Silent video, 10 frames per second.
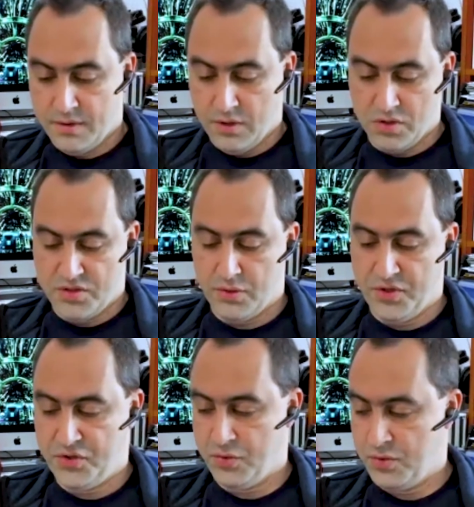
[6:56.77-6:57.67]
Long
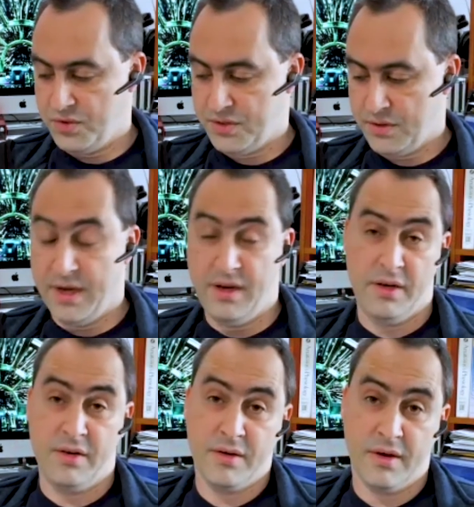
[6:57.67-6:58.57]
story short, I
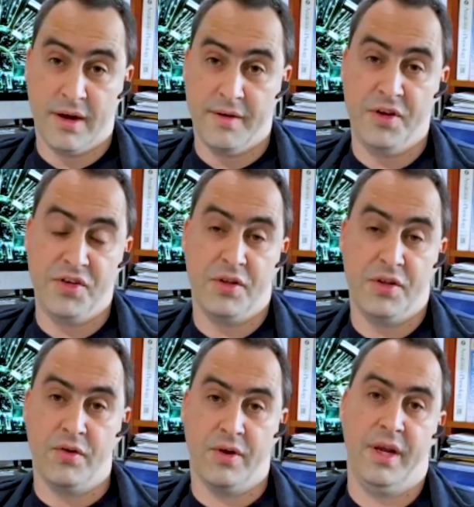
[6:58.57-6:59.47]
didn't. I finished the
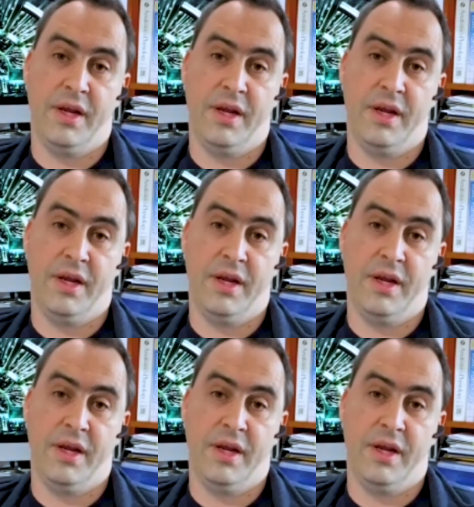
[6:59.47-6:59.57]
degree.